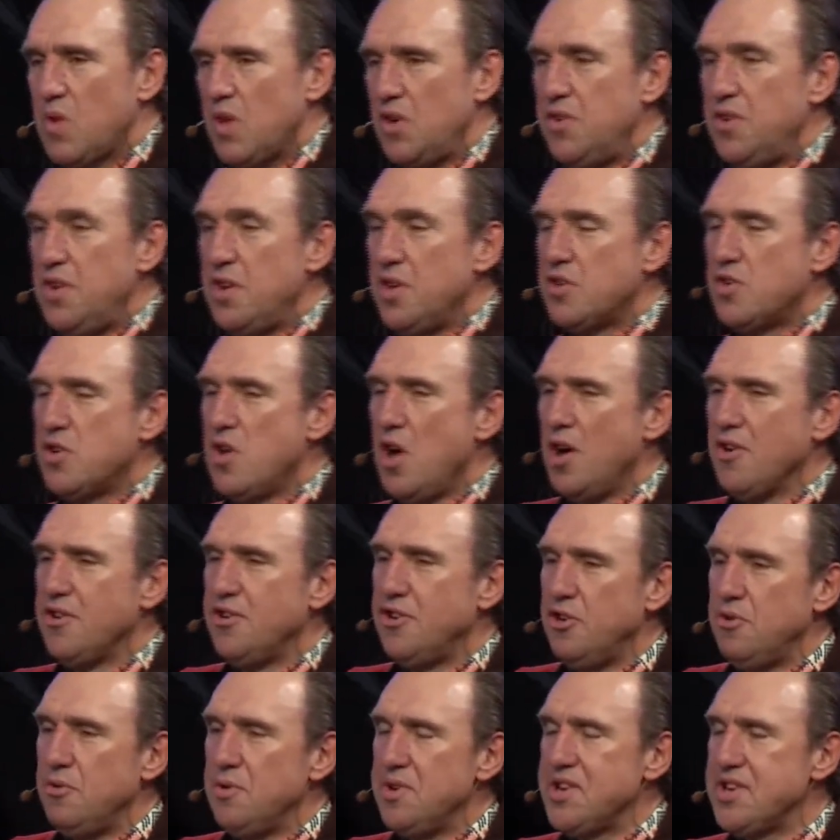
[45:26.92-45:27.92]
Did God
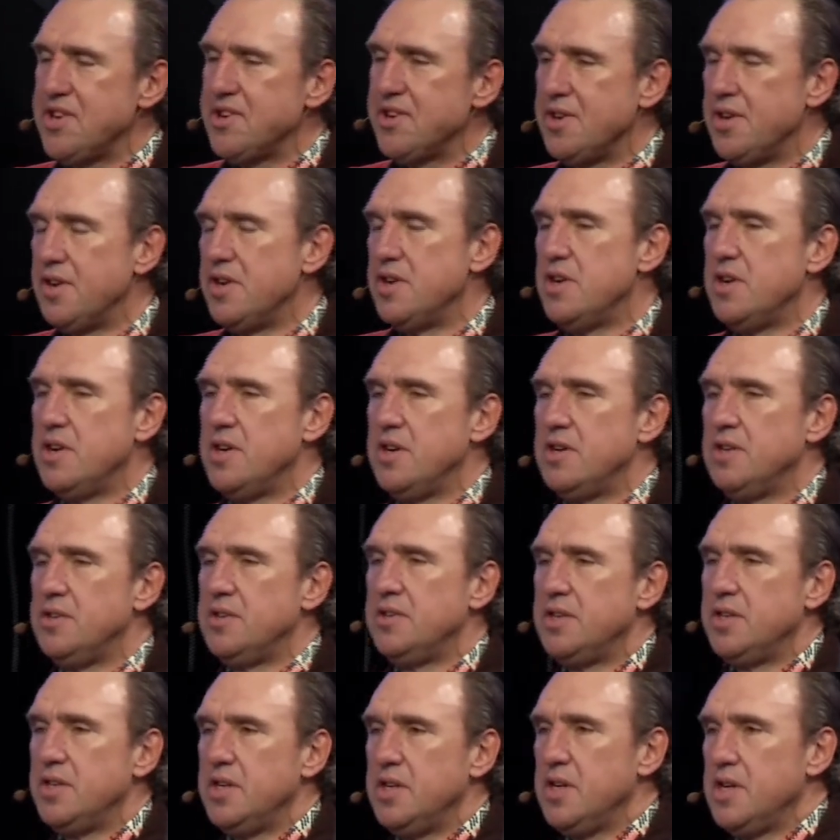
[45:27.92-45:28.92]
do it?
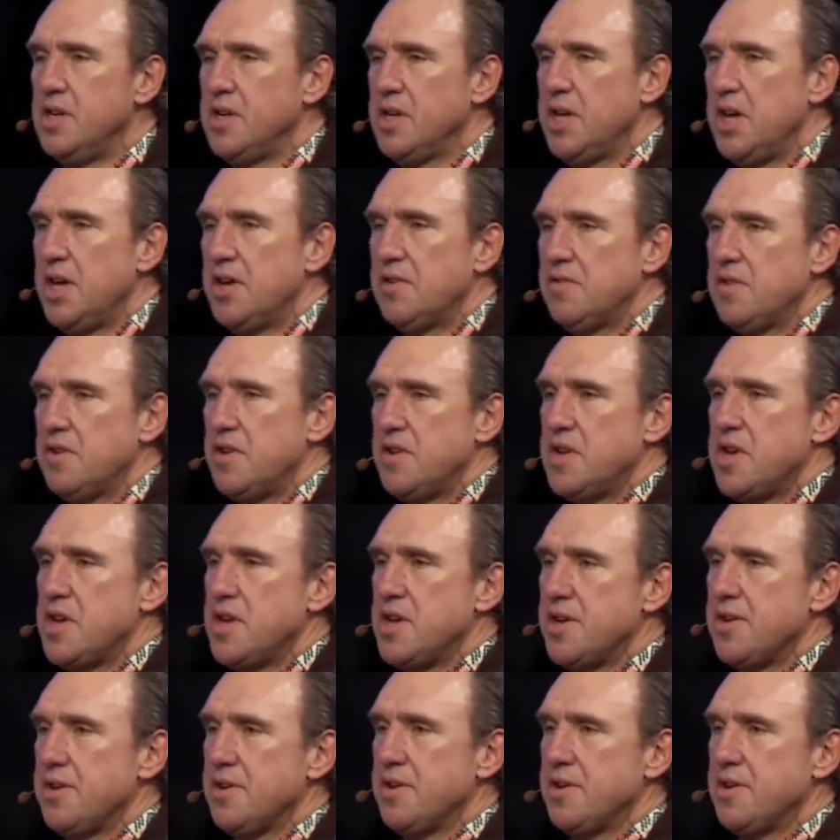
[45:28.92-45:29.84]
Yes, He did.